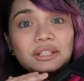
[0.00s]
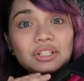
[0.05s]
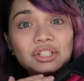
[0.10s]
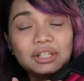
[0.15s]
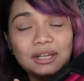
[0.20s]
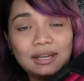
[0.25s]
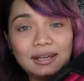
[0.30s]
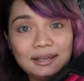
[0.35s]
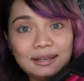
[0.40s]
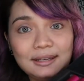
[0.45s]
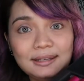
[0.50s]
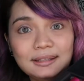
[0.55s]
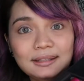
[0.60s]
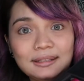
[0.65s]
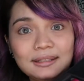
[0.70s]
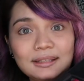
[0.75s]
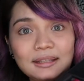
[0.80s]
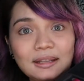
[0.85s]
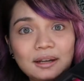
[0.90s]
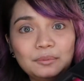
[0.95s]
8
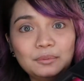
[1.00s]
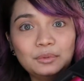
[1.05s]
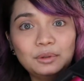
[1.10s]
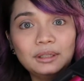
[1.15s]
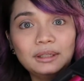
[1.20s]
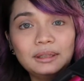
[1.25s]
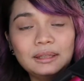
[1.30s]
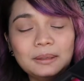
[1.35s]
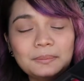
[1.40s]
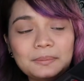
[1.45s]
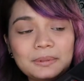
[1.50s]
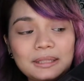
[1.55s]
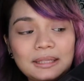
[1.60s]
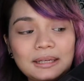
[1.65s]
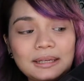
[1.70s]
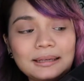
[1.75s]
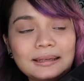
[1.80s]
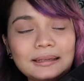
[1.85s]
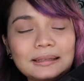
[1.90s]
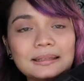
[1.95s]
shades ng bullet
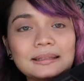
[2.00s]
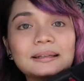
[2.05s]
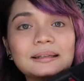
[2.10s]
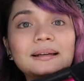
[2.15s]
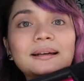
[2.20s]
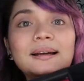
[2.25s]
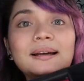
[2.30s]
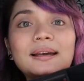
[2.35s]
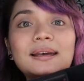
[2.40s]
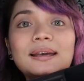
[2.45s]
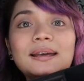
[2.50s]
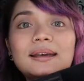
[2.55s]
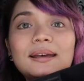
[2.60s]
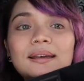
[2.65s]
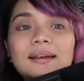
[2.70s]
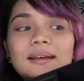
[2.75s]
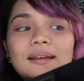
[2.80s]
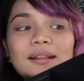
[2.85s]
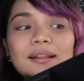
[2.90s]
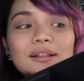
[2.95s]
lipsticks.
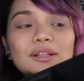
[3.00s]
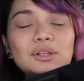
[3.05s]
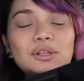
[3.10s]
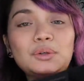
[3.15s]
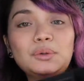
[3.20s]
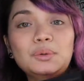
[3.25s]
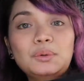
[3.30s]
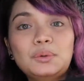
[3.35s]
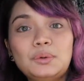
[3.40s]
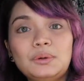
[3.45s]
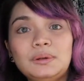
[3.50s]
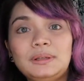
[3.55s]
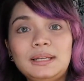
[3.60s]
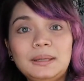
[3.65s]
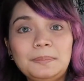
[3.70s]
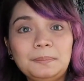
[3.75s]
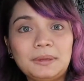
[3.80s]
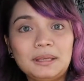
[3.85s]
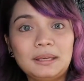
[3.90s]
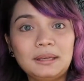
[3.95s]
And yung
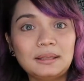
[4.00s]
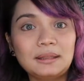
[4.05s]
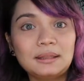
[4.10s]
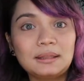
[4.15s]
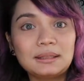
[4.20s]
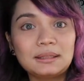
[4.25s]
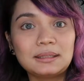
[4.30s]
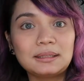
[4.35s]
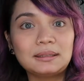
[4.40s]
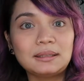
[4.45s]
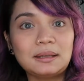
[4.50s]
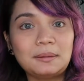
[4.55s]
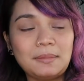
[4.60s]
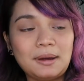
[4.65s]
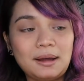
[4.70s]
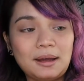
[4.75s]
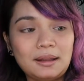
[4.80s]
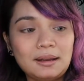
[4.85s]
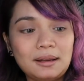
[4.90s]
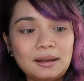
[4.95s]
lip kits
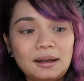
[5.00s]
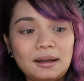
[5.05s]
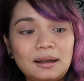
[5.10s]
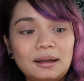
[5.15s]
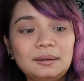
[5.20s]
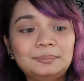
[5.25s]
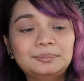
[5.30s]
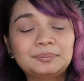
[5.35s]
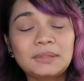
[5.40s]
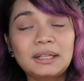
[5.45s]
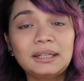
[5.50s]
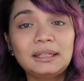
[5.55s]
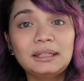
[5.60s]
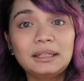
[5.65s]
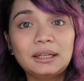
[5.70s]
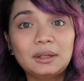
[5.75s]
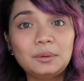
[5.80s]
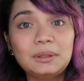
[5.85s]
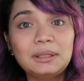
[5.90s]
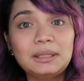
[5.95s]
naman na
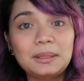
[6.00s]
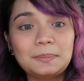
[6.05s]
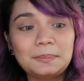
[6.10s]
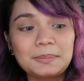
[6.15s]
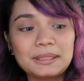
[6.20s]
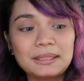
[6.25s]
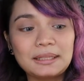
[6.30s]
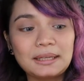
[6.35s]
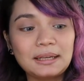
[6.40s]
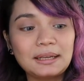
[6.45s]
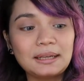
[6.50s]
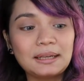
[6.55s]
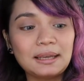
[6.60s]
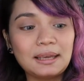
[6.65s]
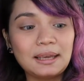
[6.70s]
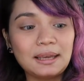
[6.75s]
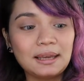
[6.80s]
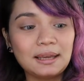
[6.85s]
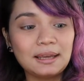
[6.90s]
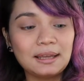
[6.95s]
liquid lipstick
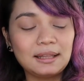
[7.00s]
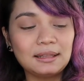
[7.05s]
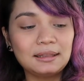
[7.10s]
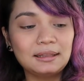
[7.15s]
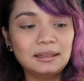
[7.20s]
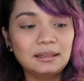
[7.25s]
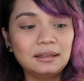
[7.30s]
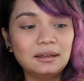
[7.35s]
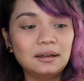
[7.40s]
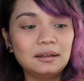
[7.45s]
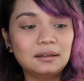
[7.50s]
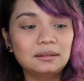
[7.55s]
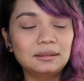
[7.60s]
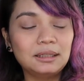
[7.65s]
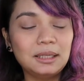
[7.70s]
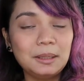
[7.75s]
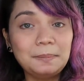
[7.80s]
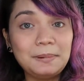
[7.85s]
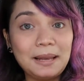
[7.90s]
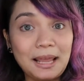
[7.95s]
and
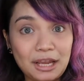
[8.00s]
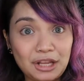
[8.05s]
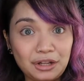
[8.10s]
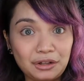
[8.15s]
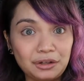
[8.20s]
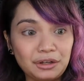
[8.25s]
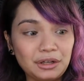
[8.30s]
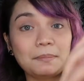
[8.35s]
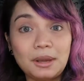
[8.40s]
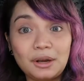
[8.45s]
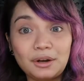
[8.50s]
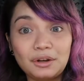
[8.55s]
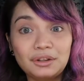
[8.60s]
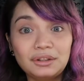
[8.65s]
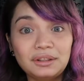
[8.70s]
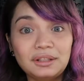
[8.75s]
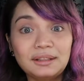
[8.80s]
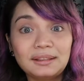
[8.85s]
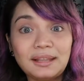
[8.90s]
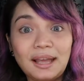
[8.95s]
lip liner,
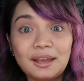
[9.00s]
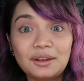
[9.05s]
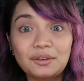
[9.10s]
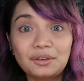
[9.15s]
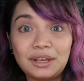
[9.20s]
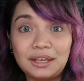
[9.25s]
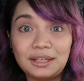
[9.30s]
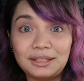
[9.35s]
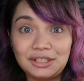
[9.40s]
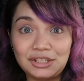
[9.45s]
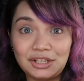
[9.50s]
meron din tayong 8